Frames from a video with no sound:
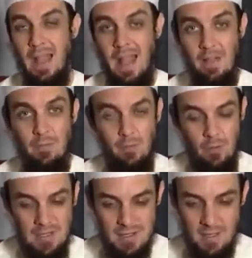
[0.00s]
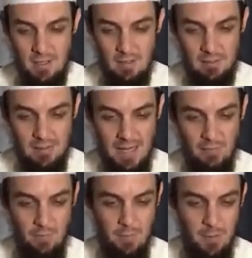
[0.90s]
Every single
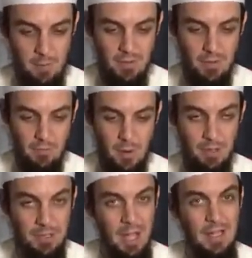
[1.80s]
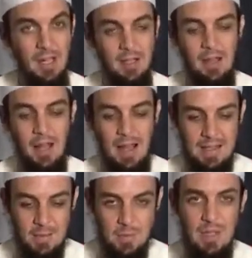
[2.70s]
night from the month of Ramadan, Allah
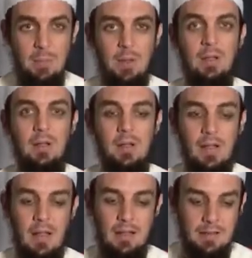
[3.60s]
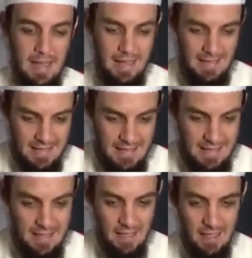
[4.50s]
has people that
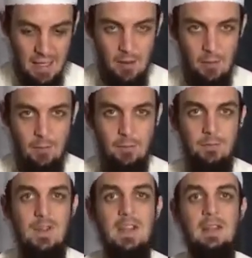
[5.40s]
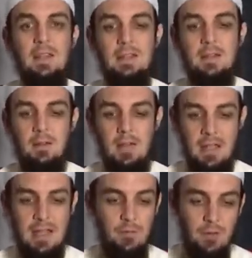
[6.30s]
He fears, that
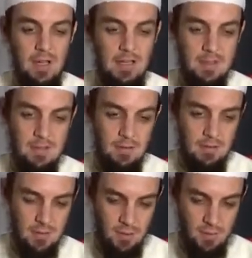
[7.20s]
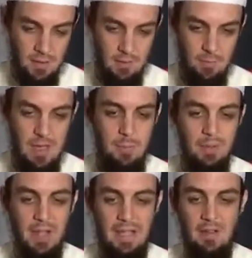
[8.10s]
He frees, sorry,
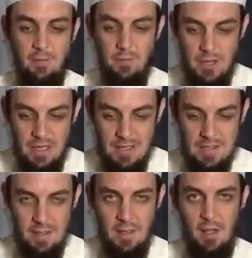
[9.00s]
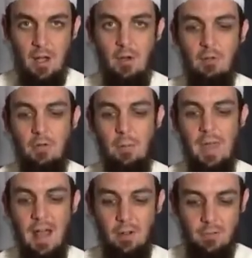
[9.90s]
people that He frees from
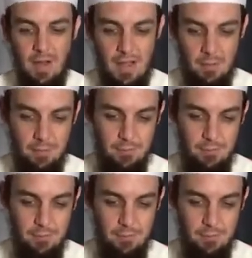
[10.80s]
the hellfire.